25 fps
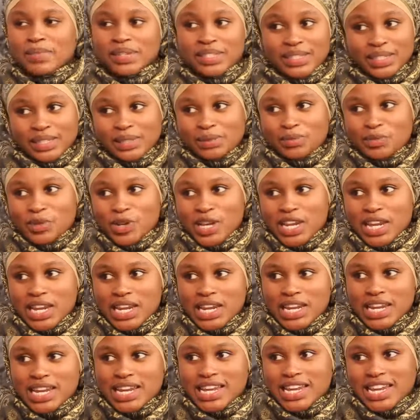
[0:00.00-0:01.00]
Mrs.
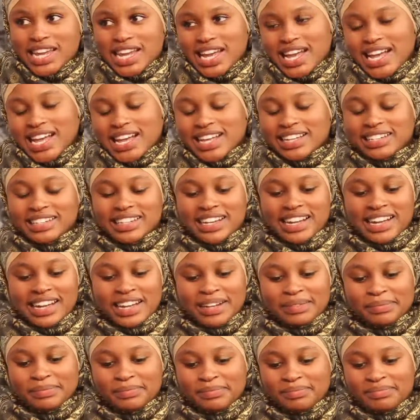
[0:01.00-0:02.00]
Moyeni. Yeah.
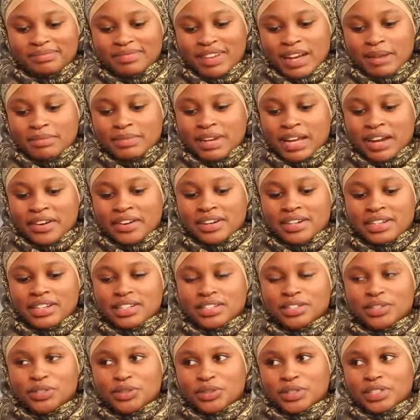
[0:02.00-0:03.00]
I'm currently
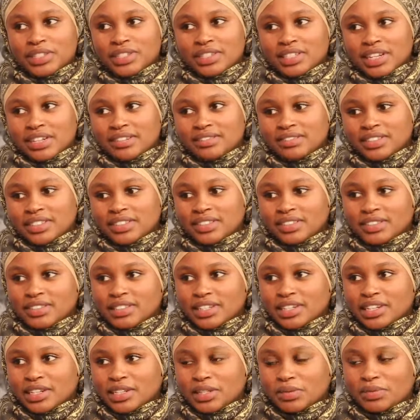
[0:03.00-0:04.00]
a student at WITS,
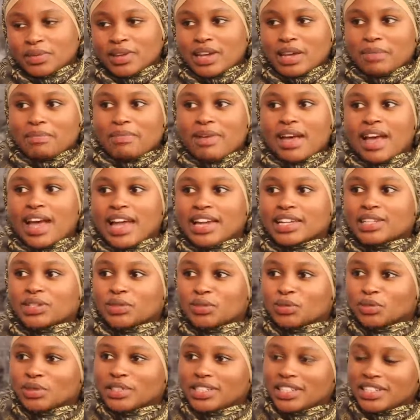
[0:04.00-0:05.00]
studying to become a high
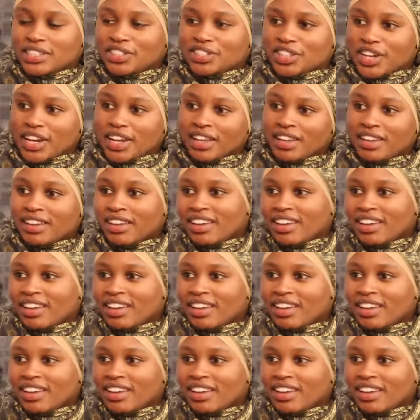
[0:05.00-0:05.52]
school teacher.